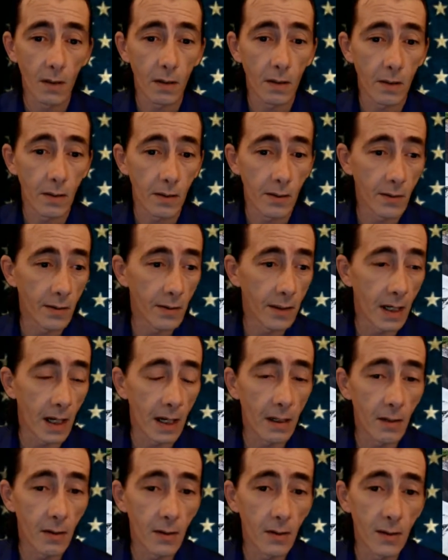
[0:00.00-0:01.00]
are
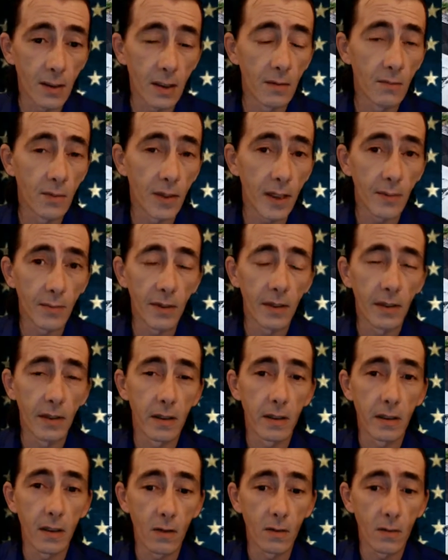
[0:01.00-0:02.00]
liars and people
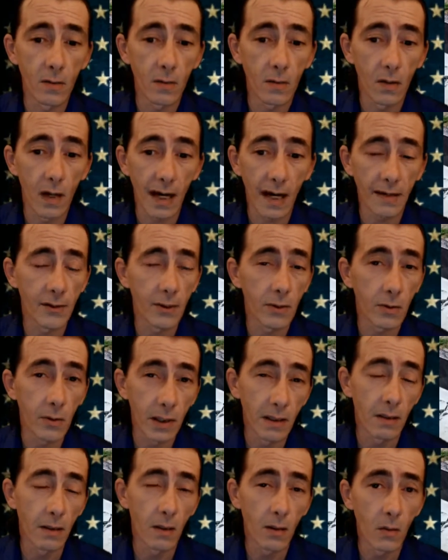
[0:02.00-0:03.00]
that don't actually
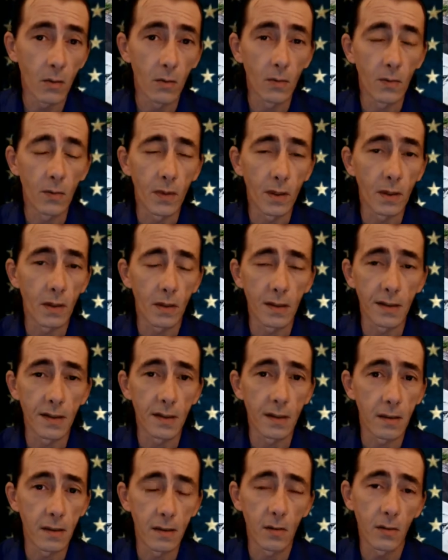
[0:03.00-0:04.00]
know the
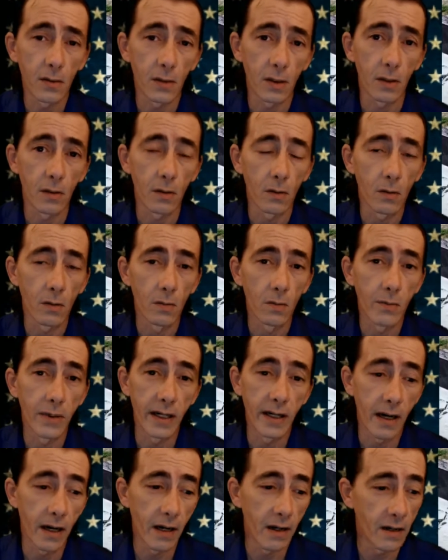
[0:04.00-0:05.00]
Constitution.
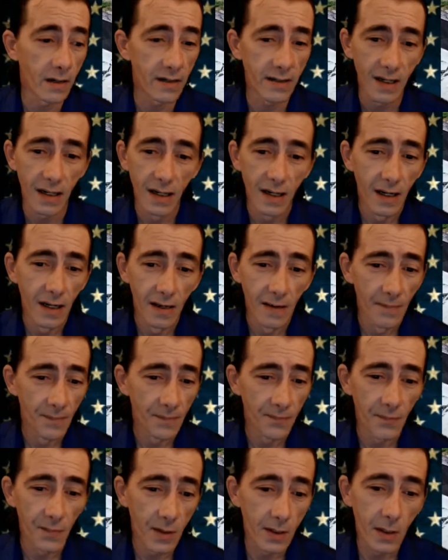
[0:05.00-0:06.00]
Because
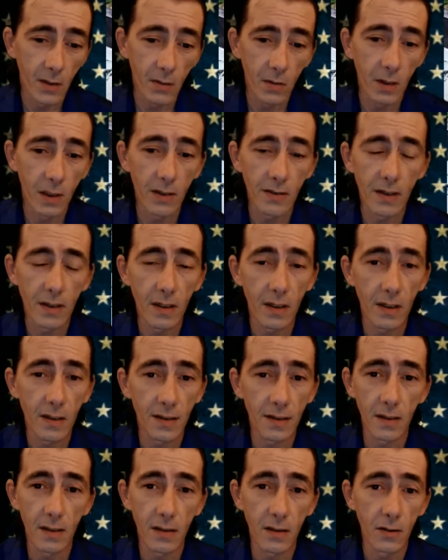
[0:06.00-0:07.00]
nowhere in the
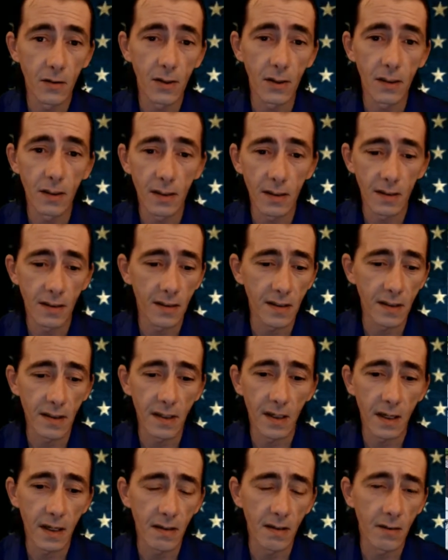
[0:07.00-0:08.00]
Constitution does it
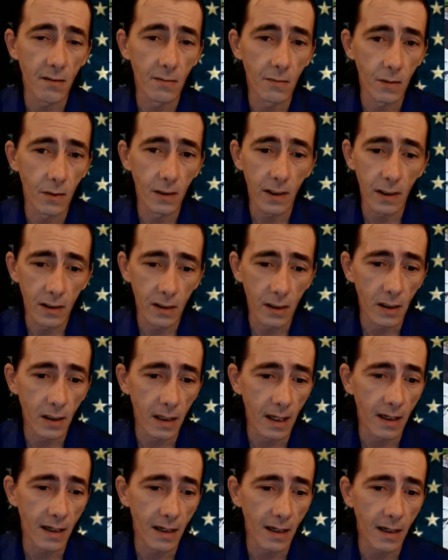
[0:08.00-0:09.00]
say that religion
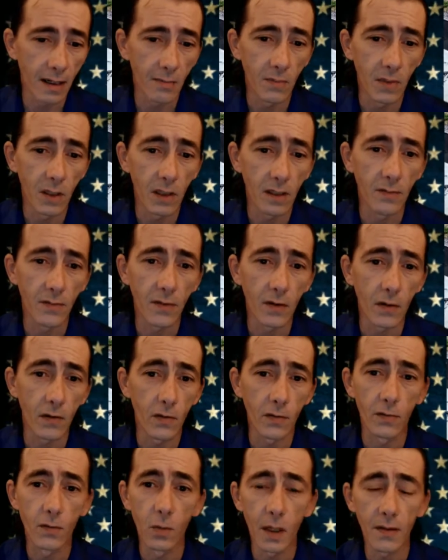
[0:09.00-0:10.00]
cannot be
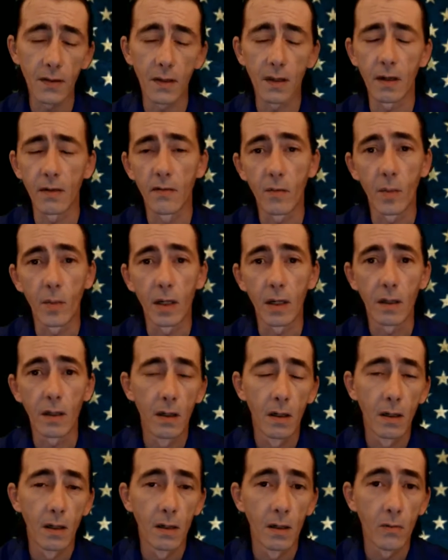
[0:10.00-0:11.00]
involved with government.
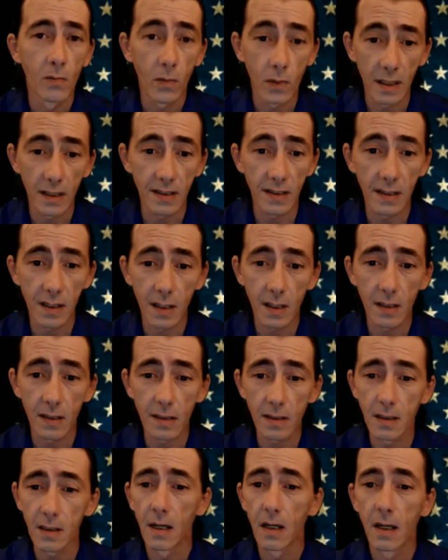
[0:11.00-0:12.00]
What it
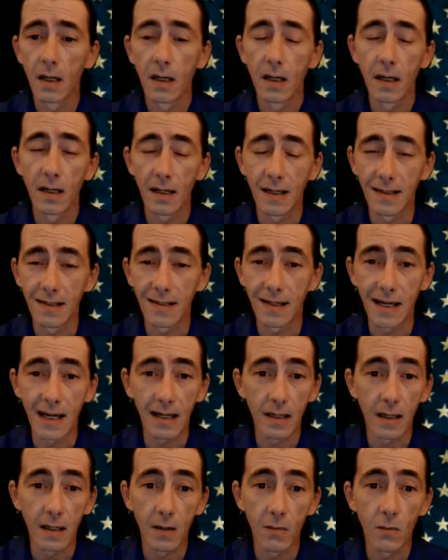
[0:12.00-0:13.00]
says is that
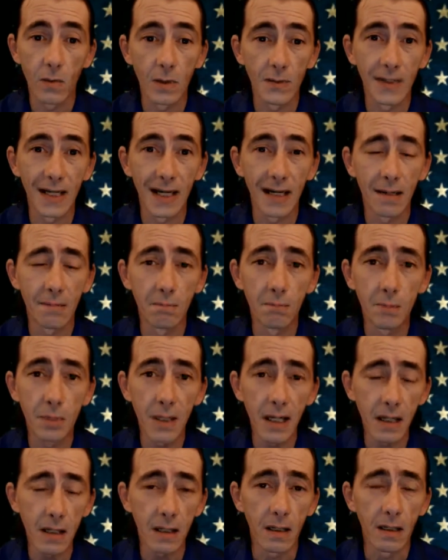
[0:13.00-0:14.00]
it will not
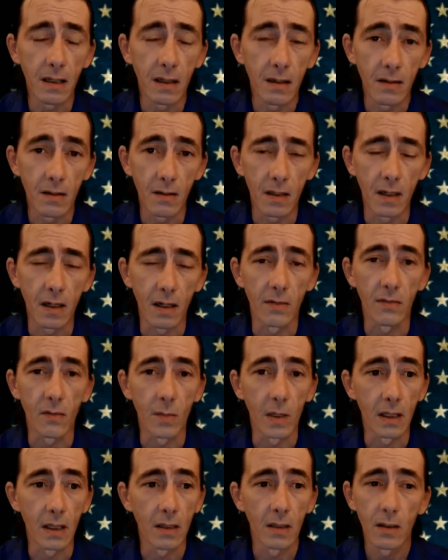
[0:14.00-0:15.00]
be the
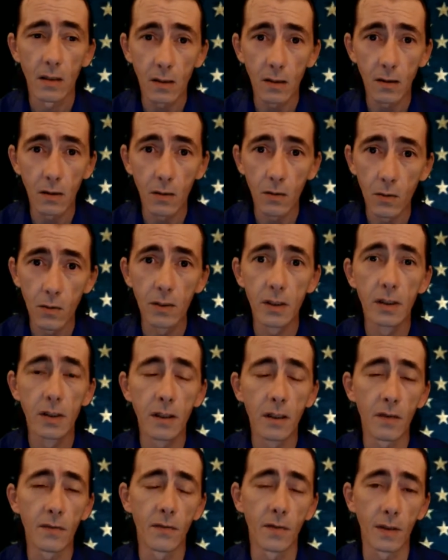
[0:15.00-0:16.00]
government. Huge
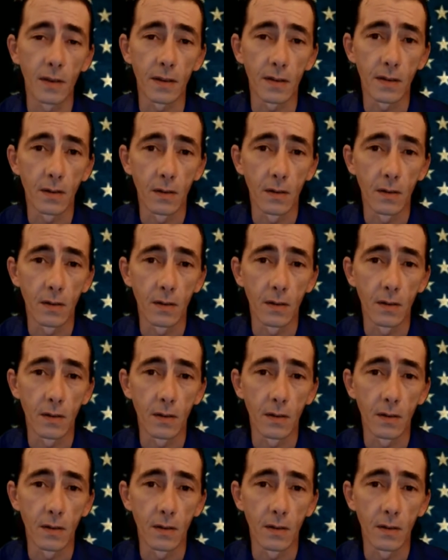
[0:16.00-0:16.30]
difference.